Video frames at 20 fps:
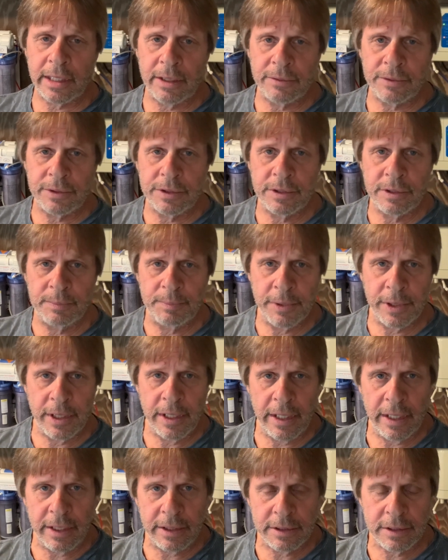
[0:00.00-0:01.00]
I
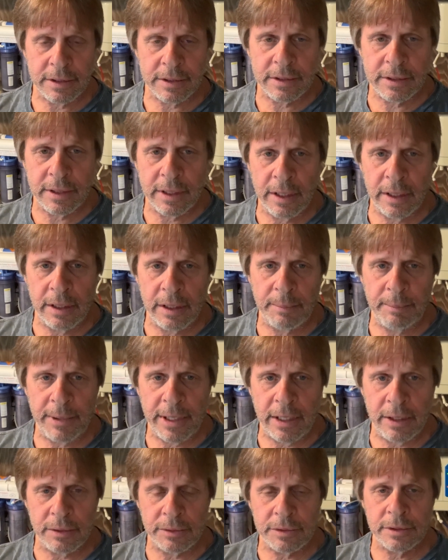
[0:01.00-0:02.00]
began to say
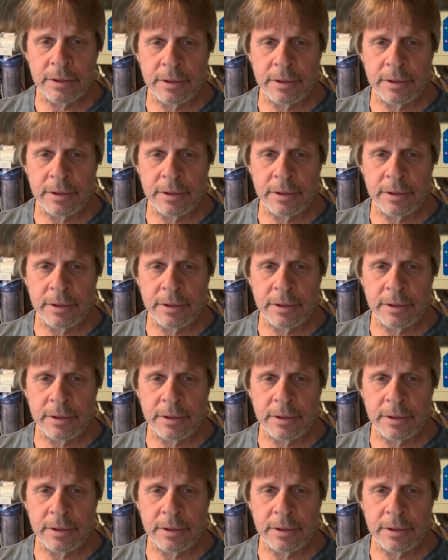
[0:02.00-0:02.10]
about